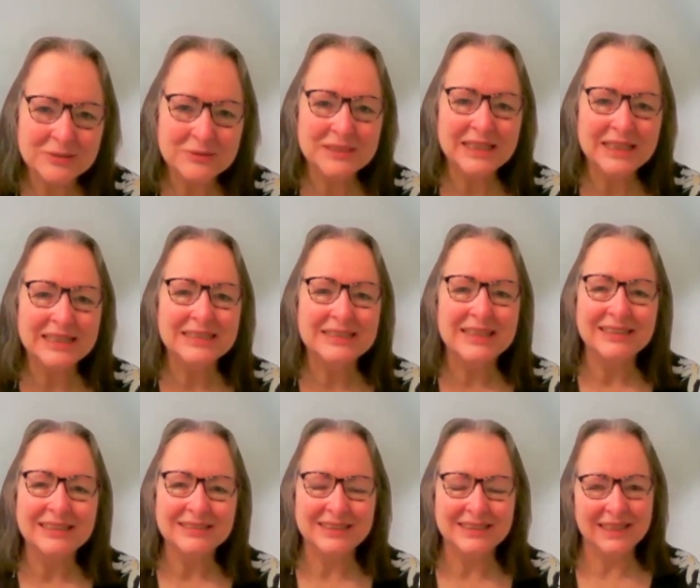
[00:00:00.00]
who takes
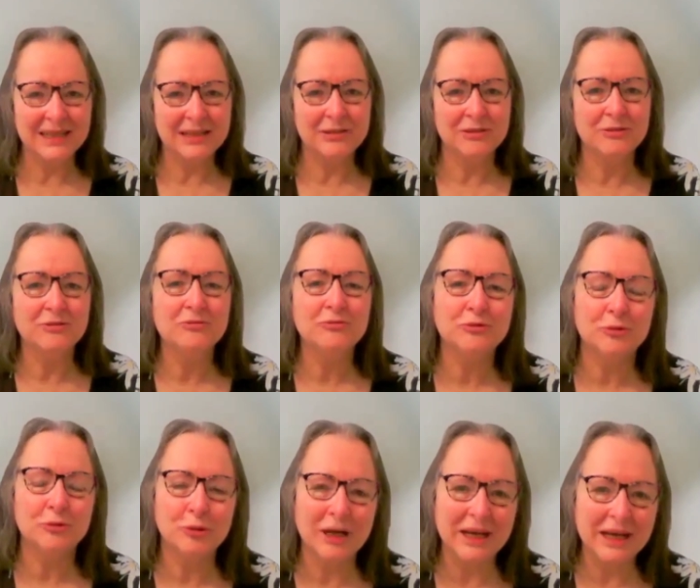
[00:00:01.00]
LDN
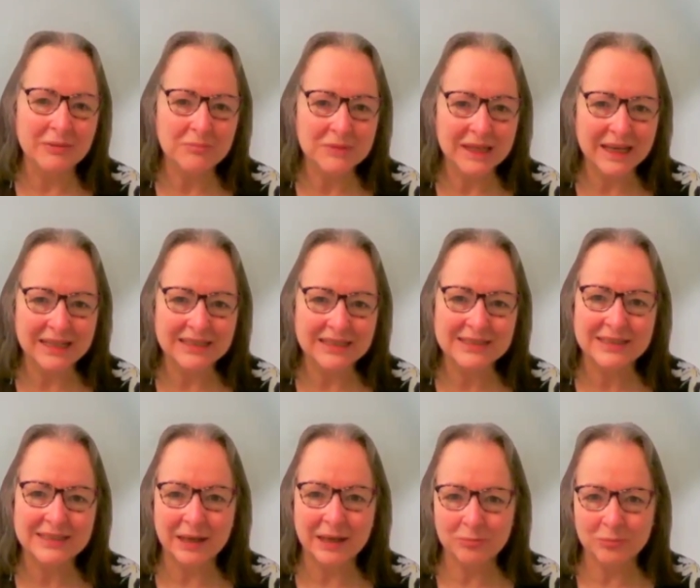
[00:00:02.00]
for MCAS
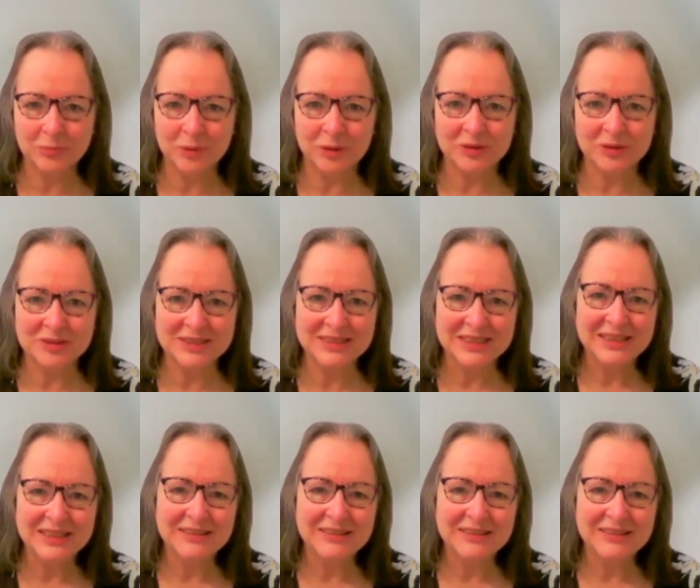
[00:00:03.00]
and POTS.